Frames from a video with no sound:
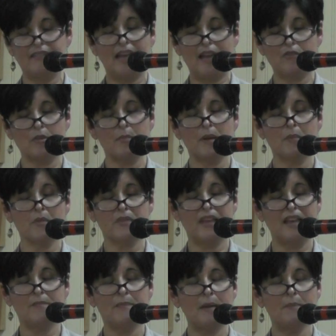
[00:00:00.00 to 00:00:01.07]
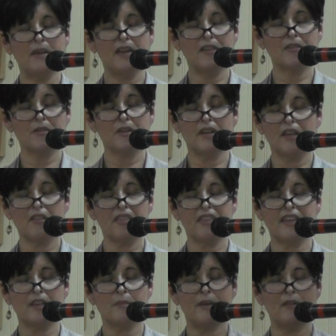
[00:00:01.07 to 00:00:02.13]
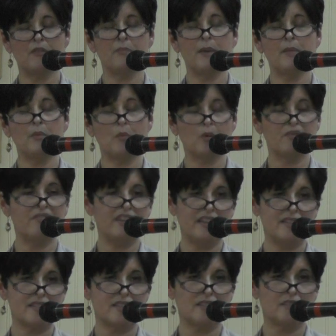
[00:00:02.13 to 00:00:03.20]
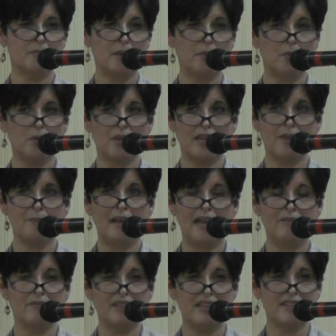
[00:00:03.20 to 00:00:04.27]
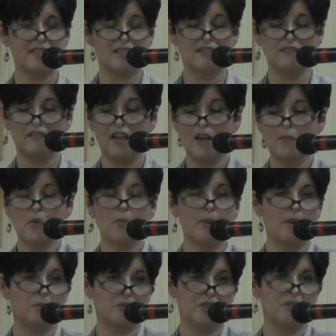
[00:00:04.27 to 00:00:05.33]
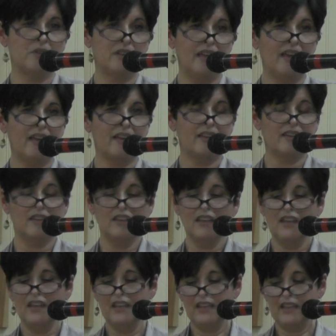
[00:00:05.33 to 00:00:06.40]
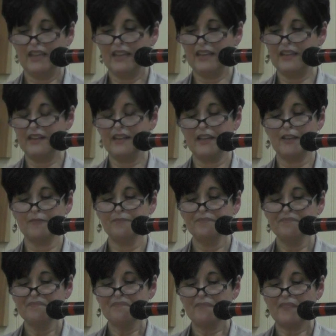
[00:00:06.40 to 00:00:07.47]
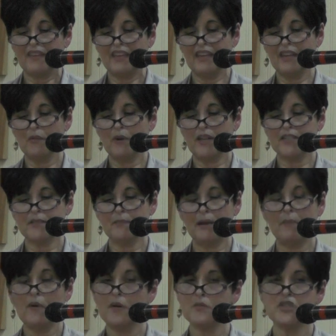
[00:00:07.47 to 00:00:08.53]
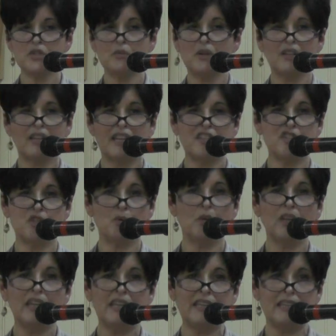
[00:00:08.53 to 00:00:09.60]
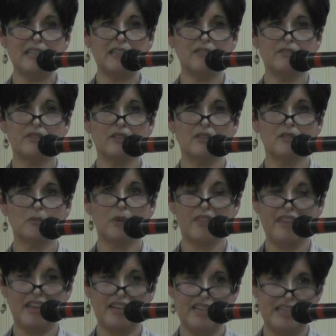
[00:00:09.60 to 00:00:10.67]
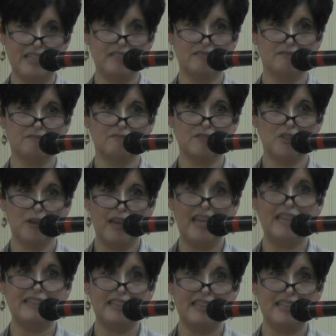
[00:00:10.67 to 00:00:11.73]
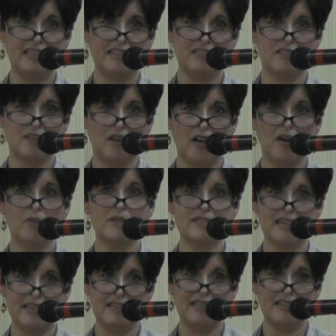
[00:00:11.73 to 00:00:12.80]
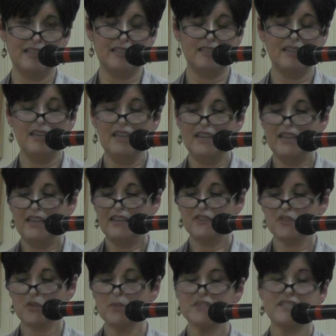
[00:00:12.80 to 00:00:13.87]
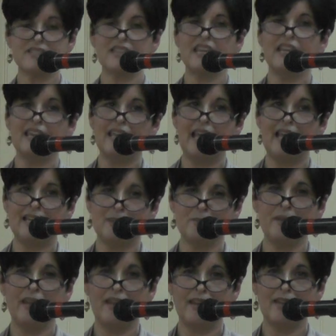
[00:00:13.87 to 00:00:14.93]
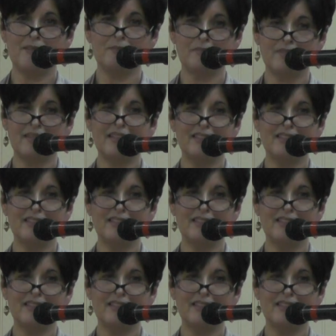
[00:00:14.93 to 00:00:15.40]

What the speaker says: I remember that my mother, another thing about when people would visit, people would come by and visit, a lot more people do today. And anyways, and my mom, she wouldn't let you leave without eating. You had to eat. You always had to eat. Charles was the skinny guy and I met him.